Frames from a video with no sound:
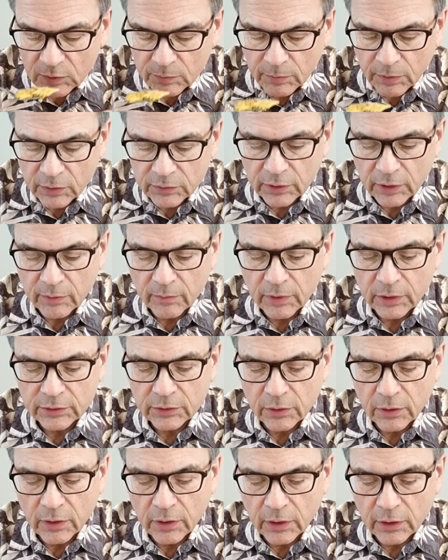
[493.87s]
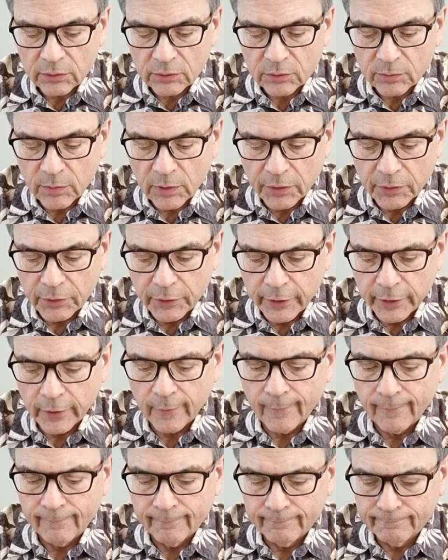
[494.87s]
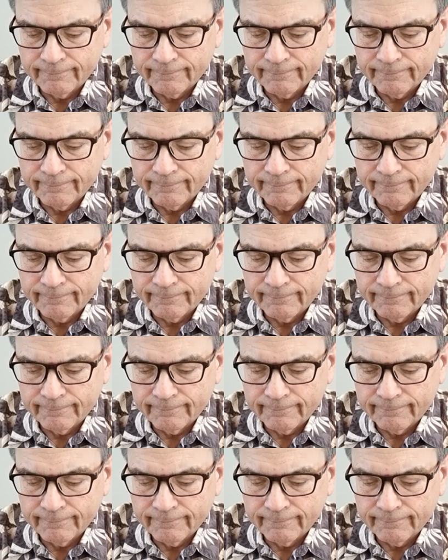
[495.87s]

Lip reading: Smells like mustard, and I can smell the dill.